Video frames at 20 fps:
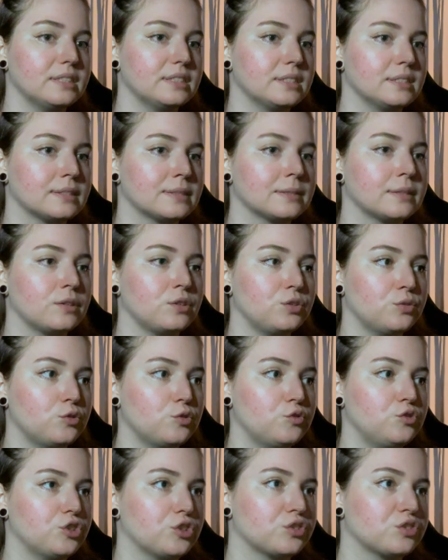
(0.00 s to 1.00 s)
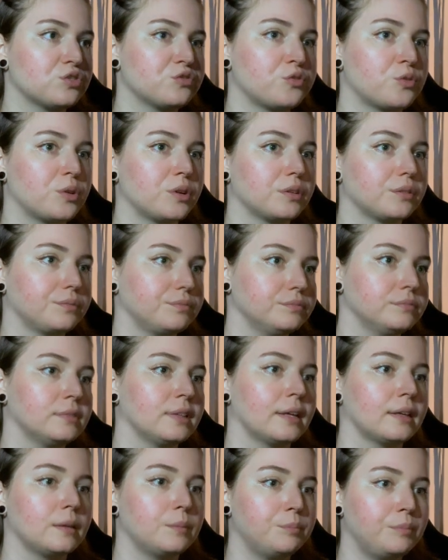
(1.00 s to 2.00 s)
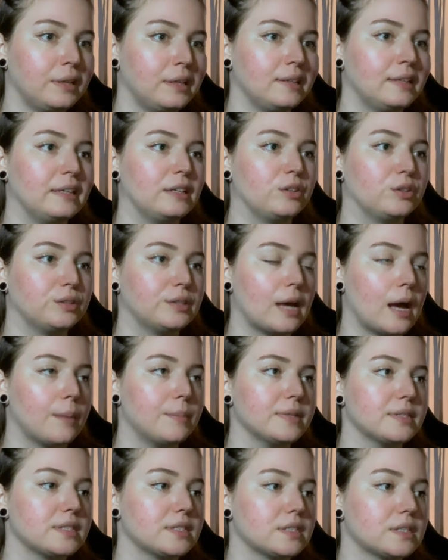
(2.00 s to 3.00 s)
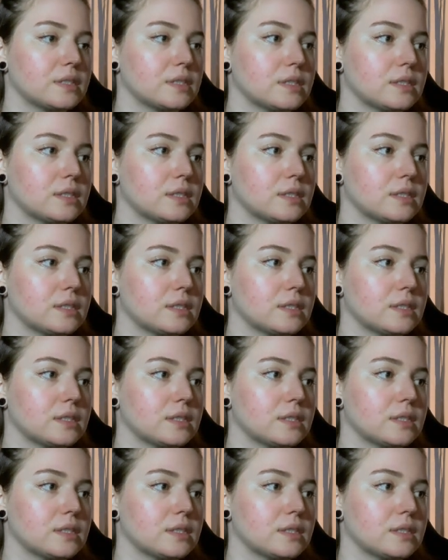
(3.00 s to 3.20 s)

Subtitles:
is just for like building good habits.